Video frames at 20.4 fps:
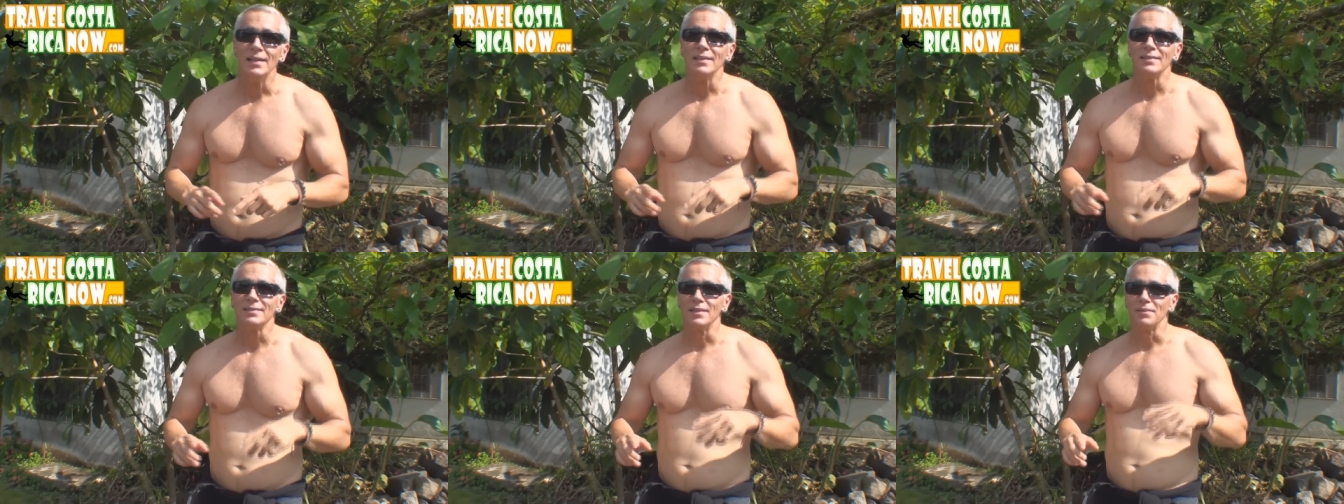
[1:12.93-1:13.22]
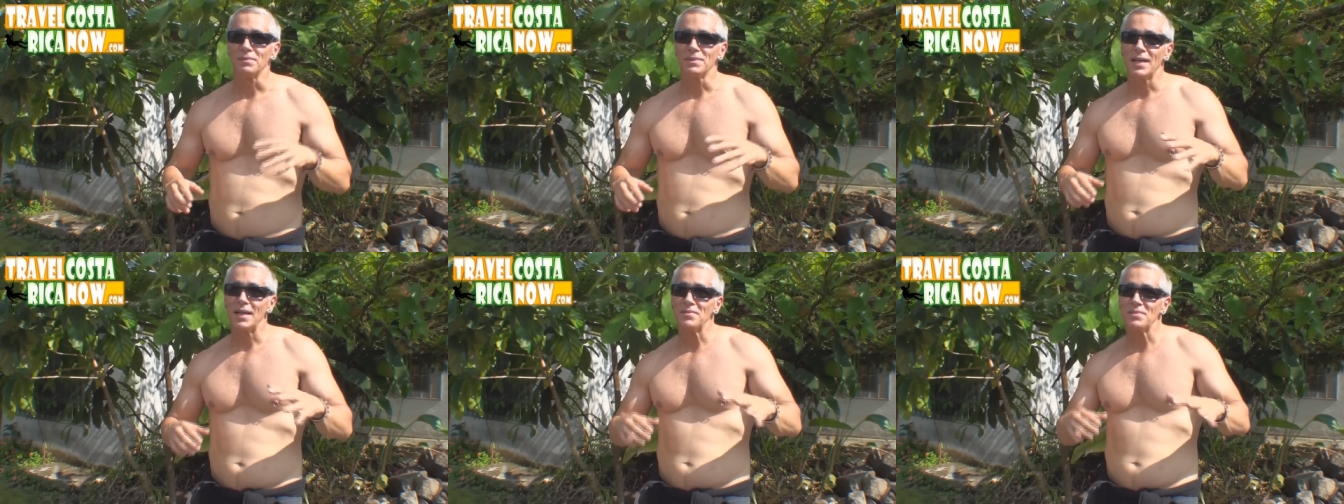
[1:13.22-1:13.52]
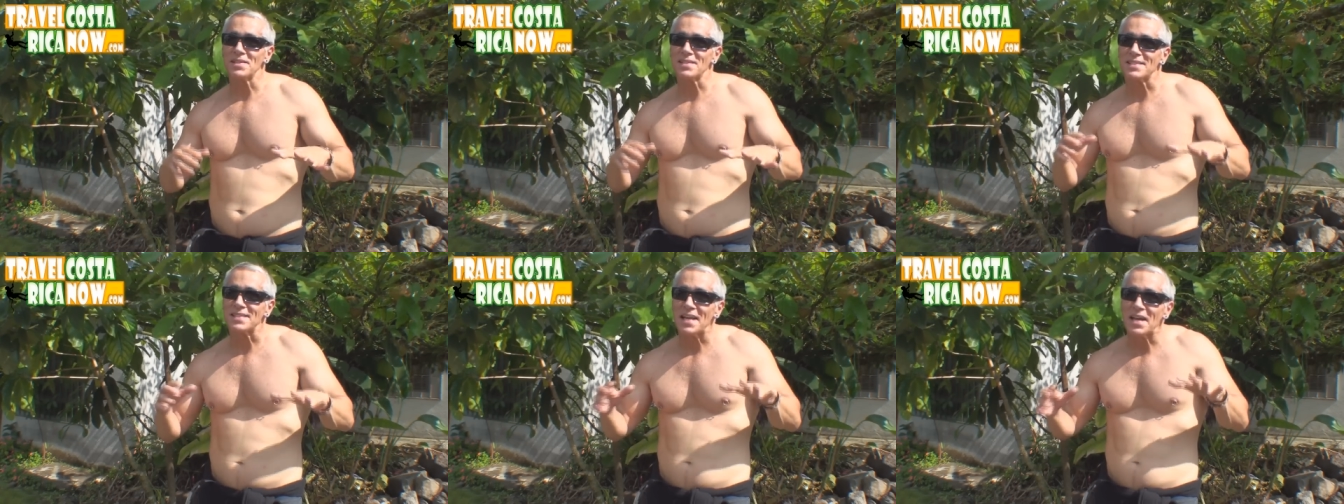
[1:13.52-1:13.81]

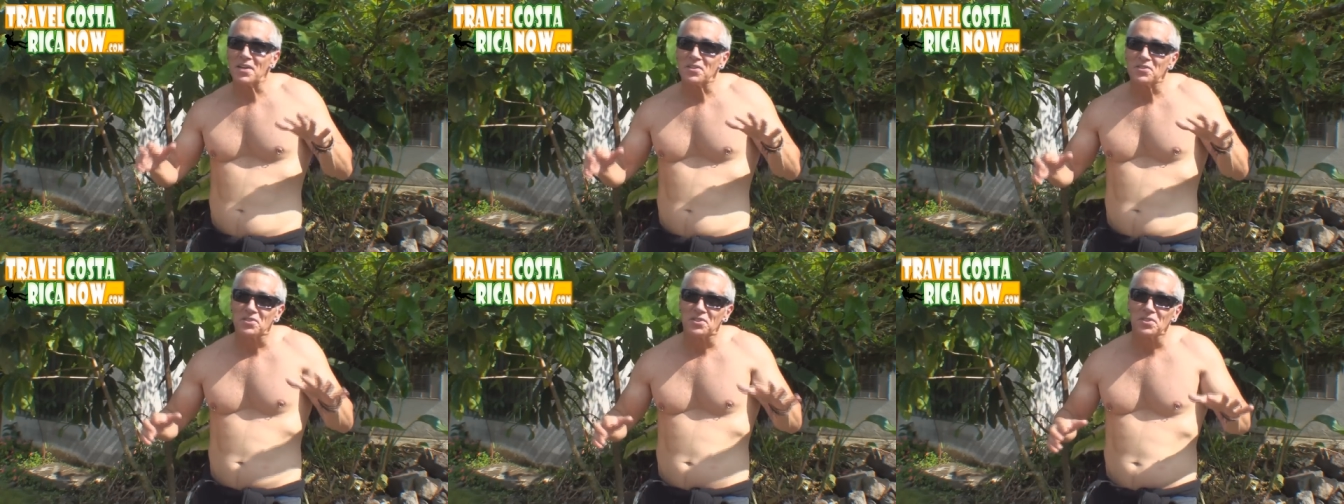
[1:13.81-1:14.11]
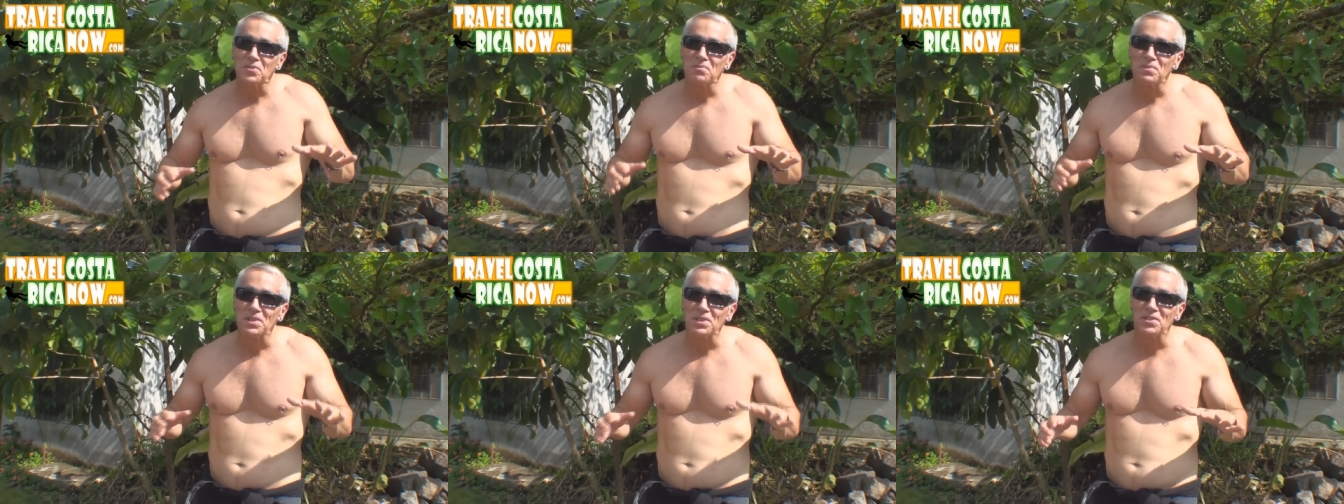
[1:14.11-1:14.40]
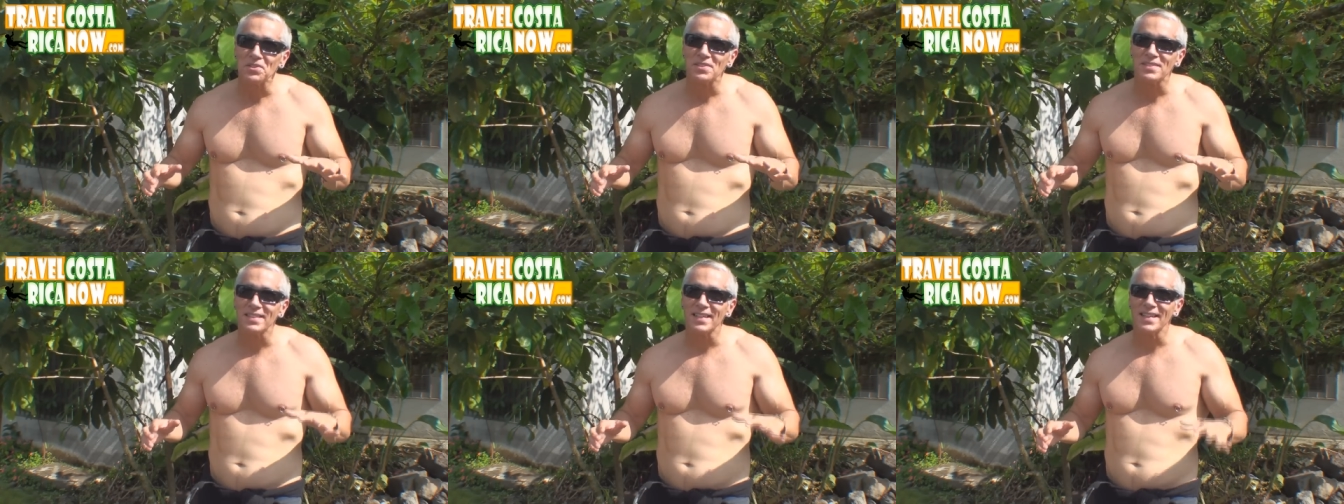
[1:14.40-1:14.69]
Sometimes it sounds good when
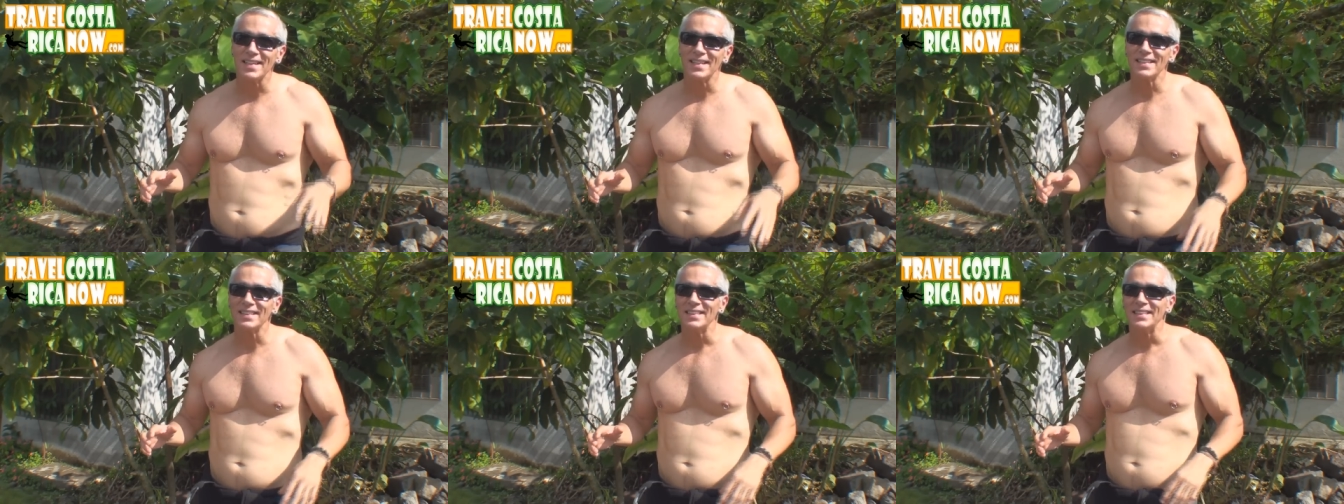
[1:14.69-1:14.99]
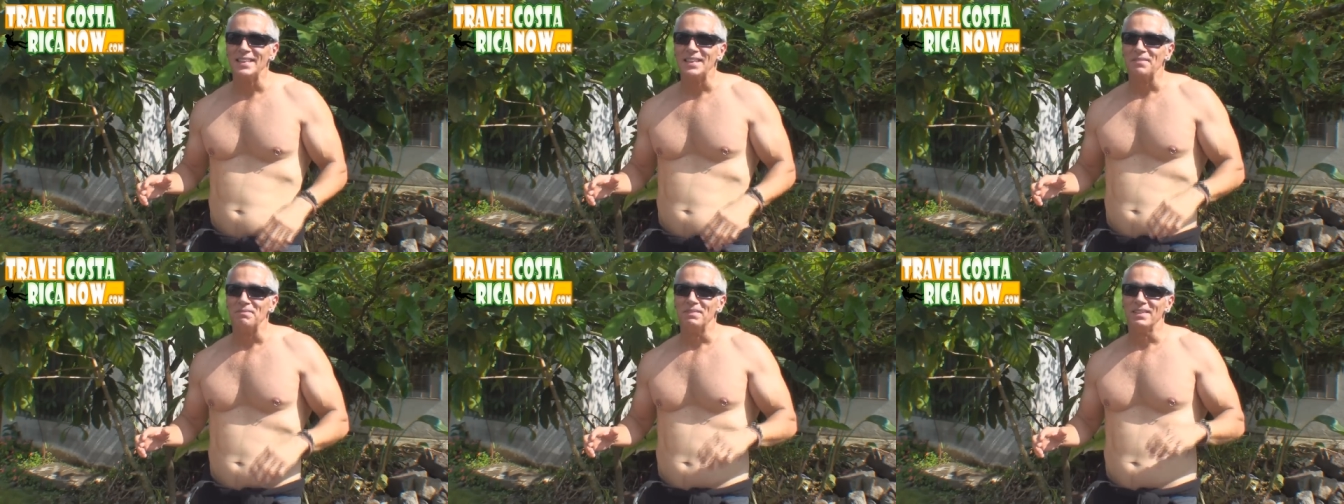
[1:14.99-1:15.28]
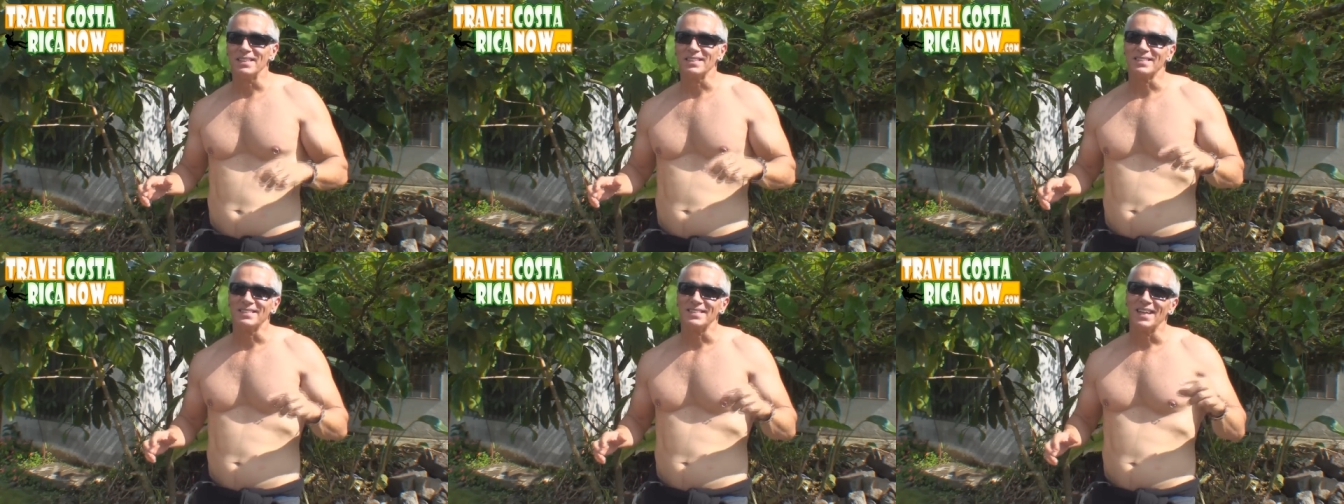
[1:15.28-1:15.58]
you say it,
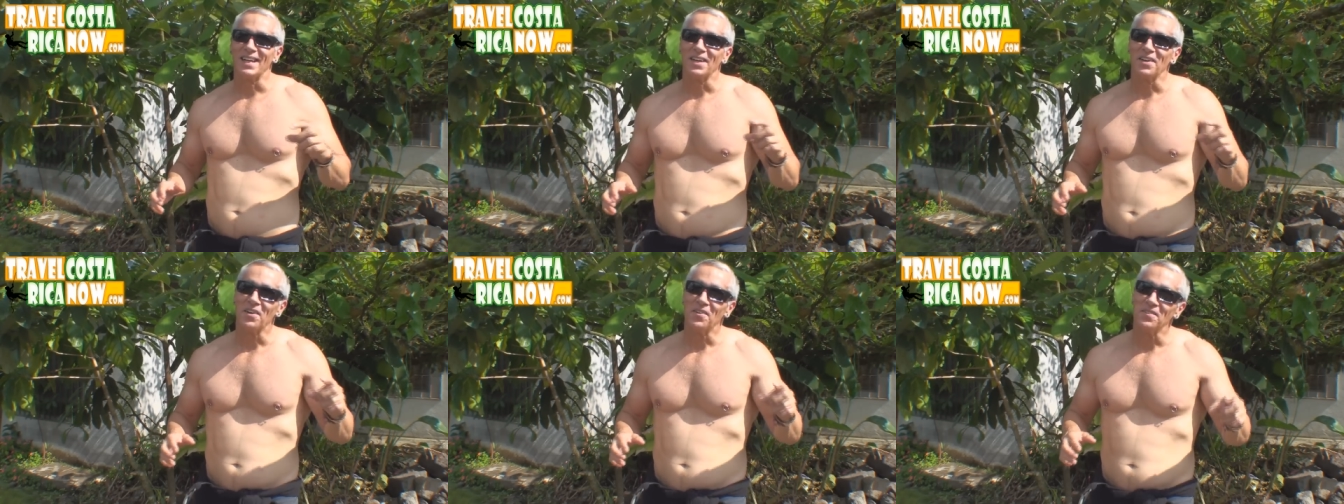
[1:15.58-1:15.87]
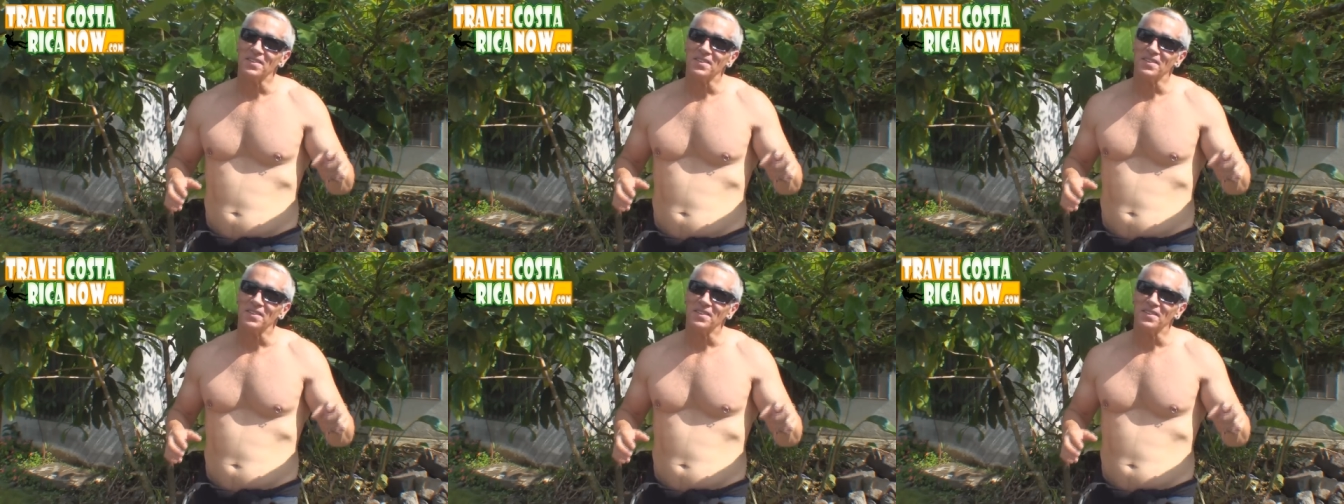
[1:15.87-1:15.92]
but it's not